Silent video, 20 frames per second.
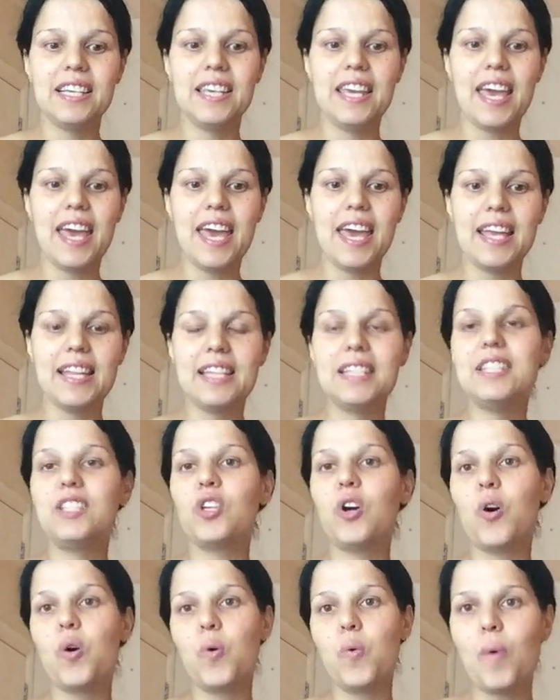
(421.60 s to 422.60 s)
again.
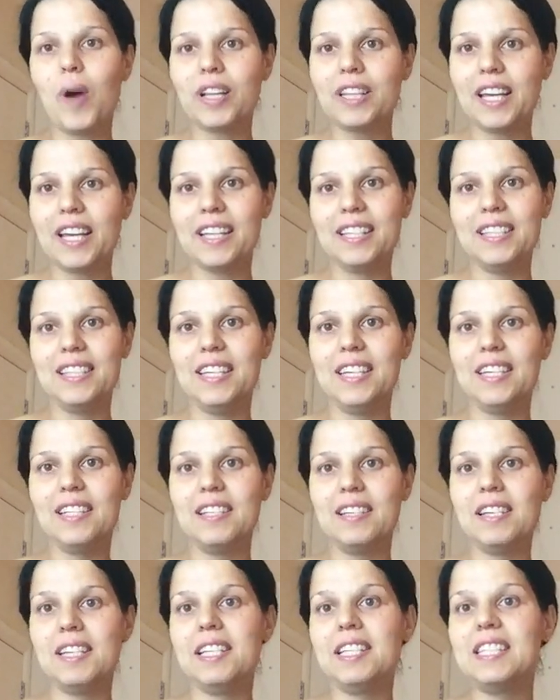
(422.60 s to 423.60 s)
So what I
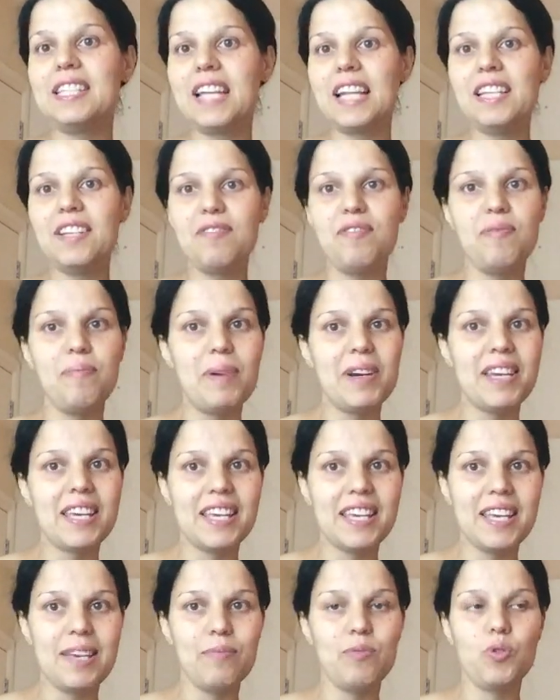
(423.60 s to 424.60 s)
did, instead of
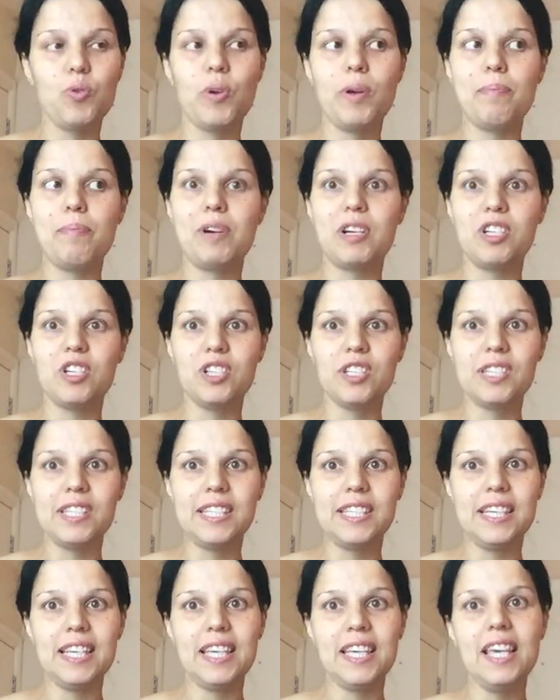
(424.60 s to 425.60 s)
bringing him to
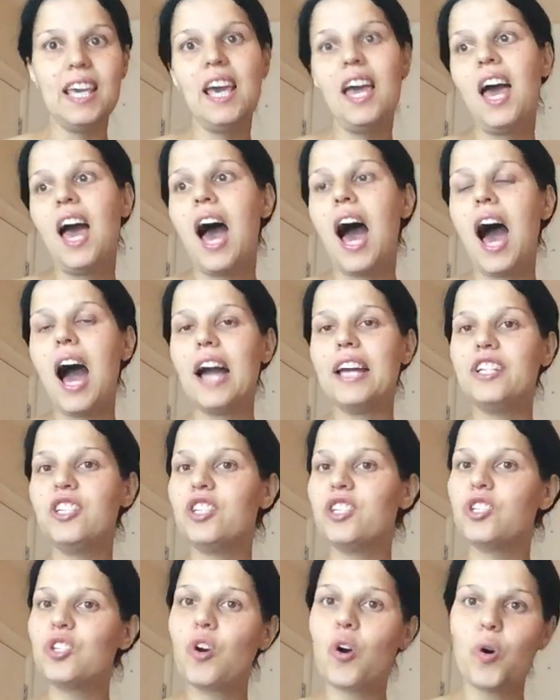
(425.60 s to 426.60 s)
emergency, I
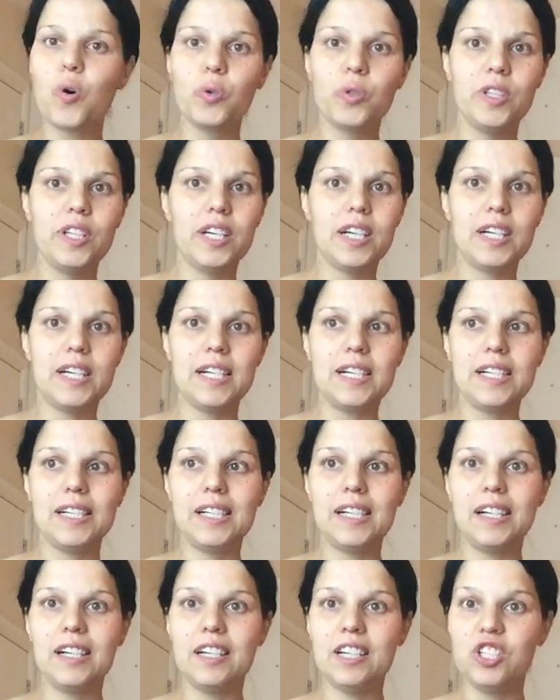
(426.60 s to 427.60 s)
just called
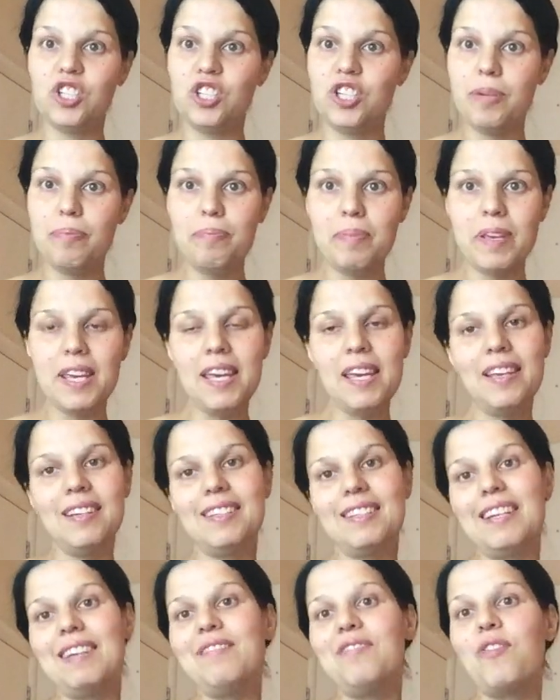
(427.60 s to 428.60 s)
the GP.
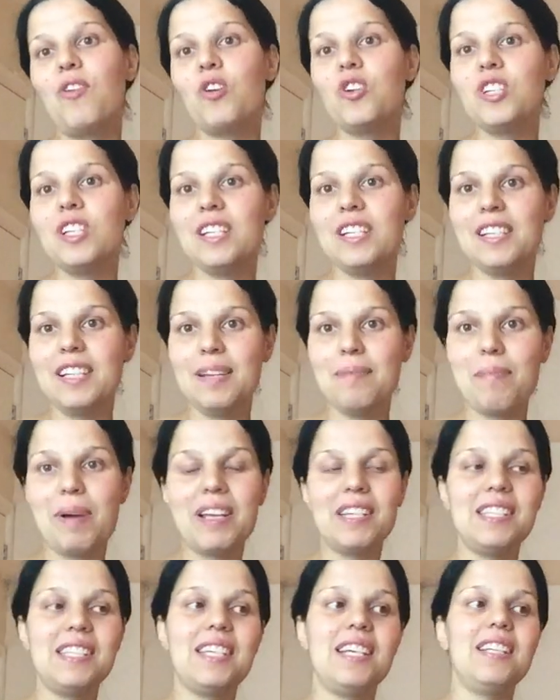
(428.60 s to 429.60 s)
Unfortunately,
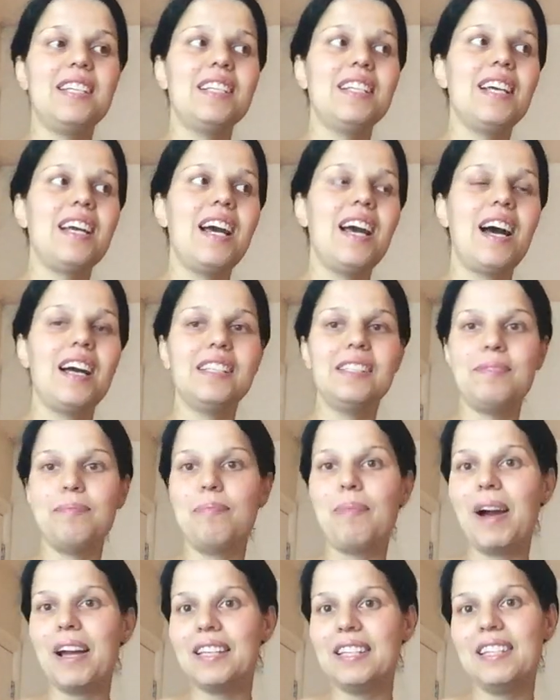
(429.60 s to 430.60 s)
my son
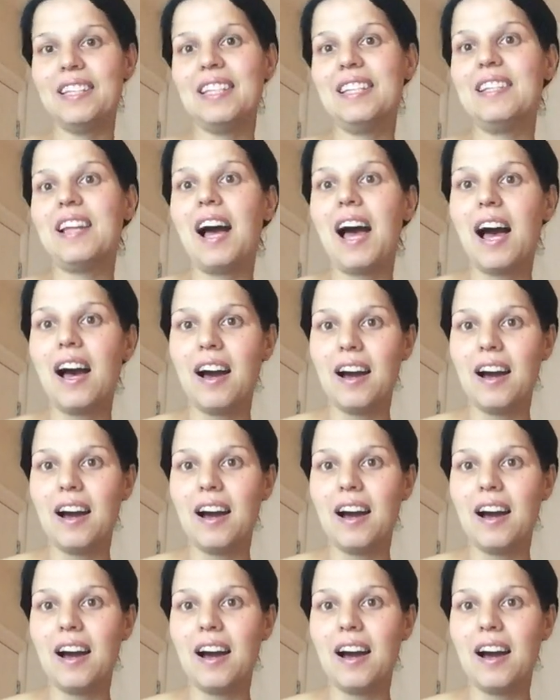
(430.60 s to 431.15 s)
got bitten